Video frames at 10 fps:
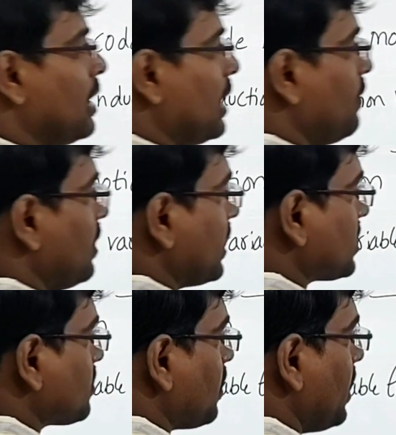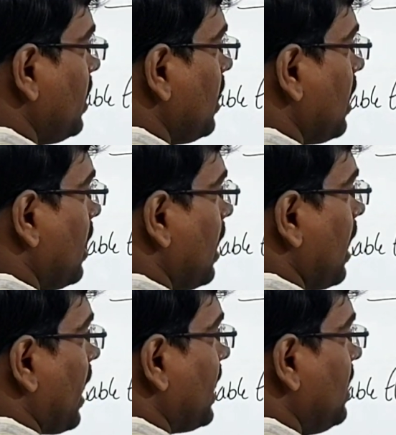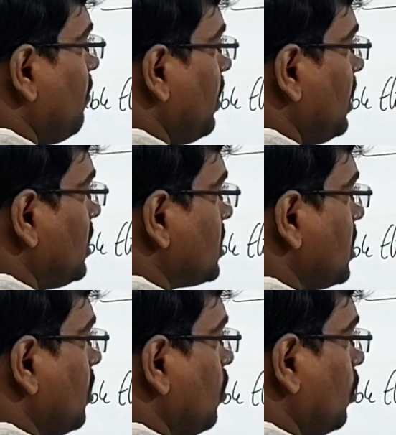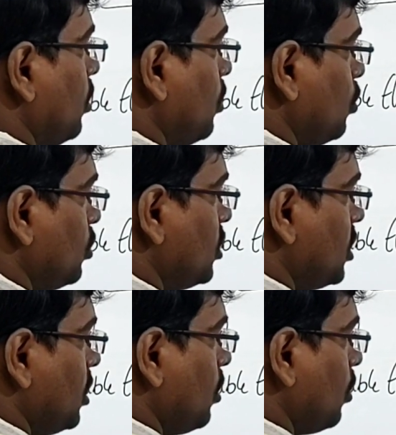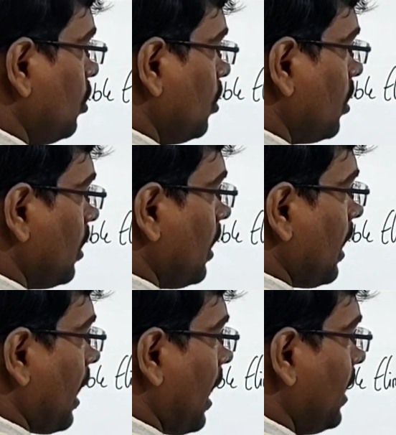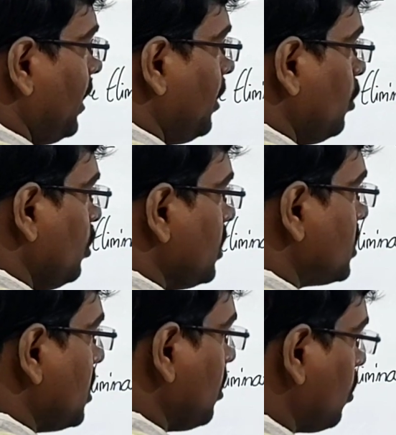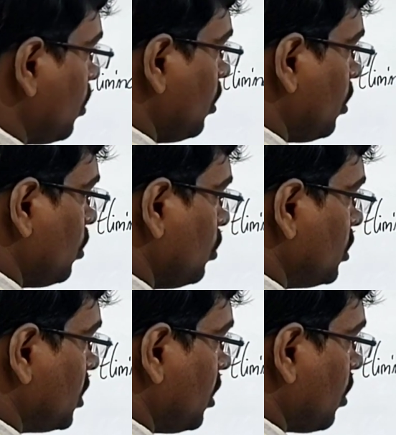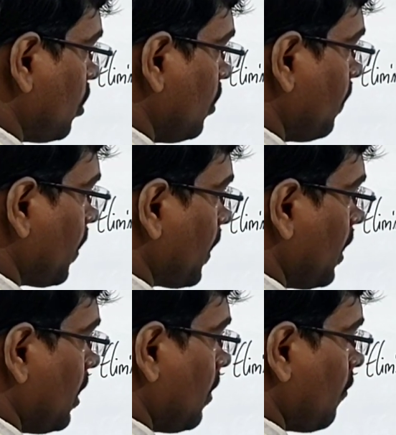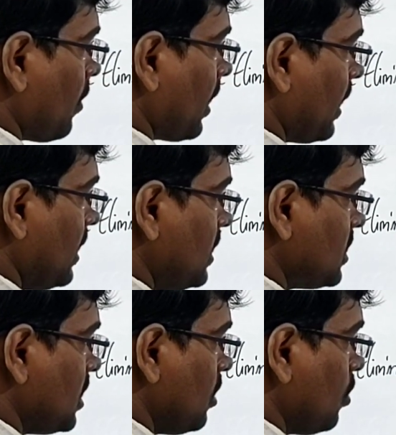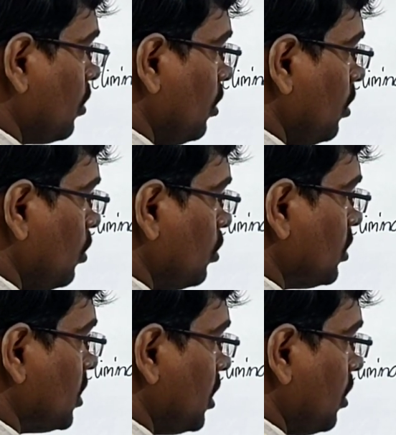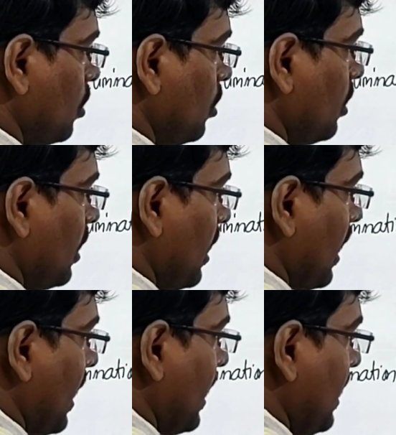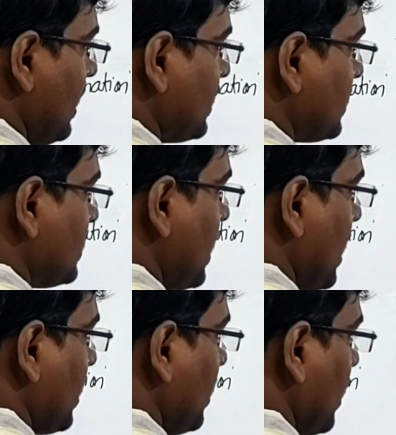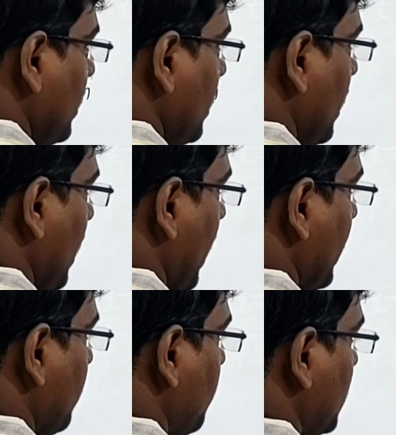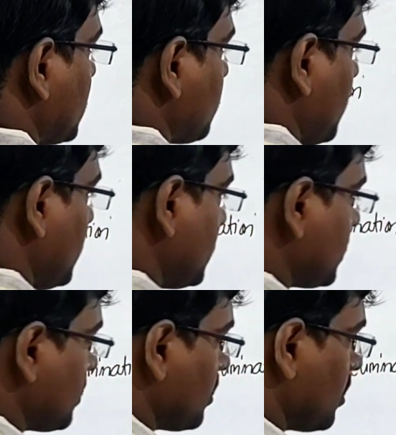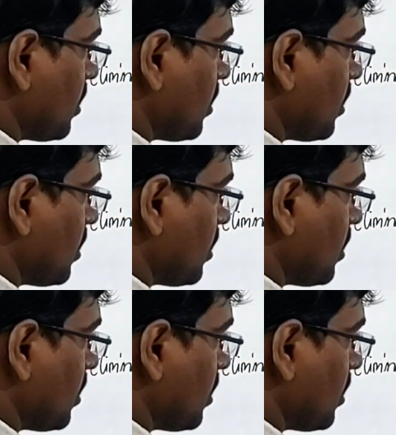I will explain. I1 is equal to 0. I2 is equal to 0. For I is equal to 0, I less than n, I plus plus,